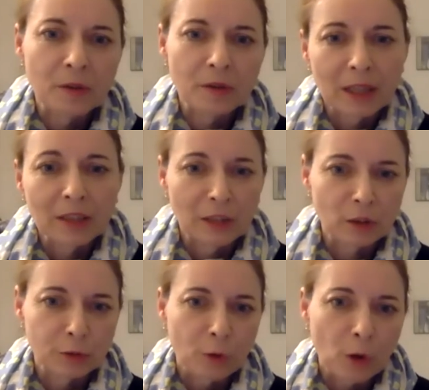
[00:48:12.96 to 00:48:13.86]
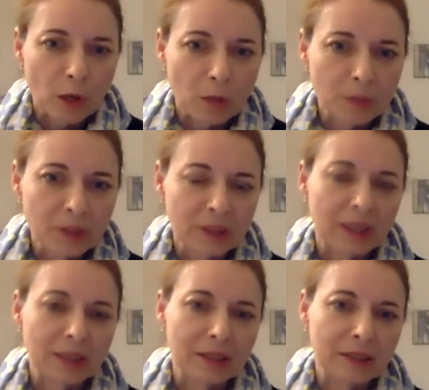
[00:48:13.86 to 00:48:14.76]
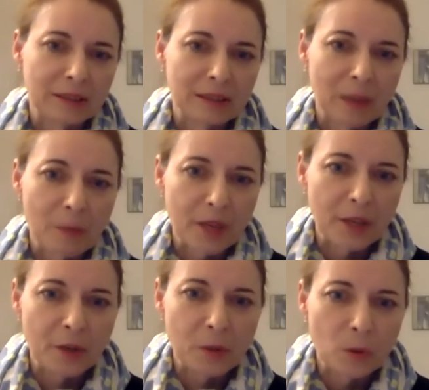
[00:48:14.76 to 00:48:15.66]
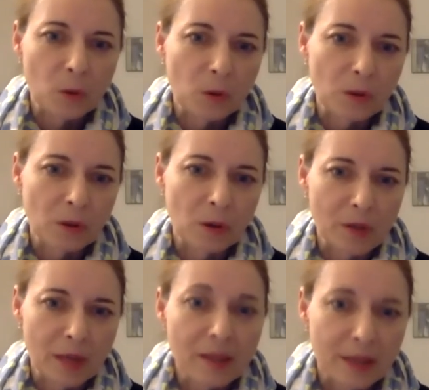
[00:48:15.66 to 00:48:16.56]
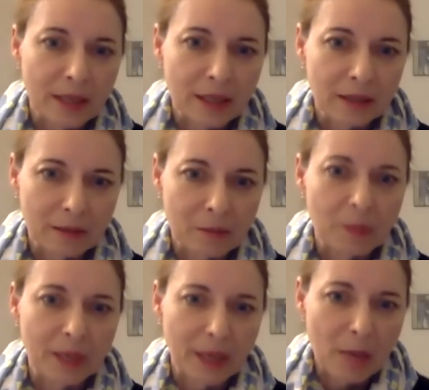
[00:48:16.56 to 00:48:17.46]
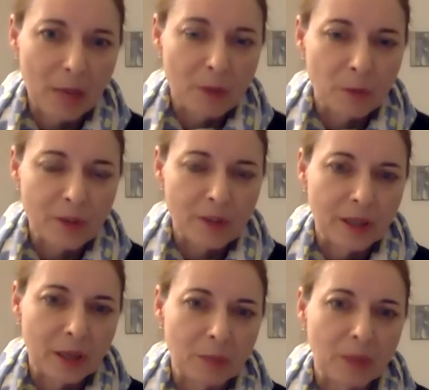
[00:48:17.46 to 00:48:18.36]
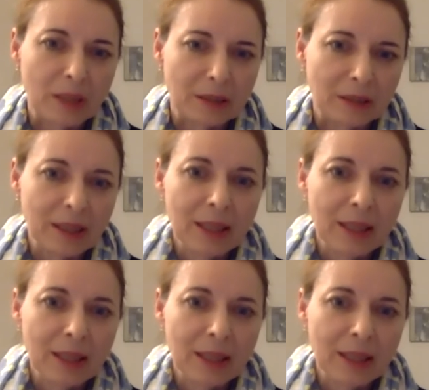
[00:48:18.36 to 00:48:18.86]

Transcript: are transformed, and something new, authentic may happen with them, and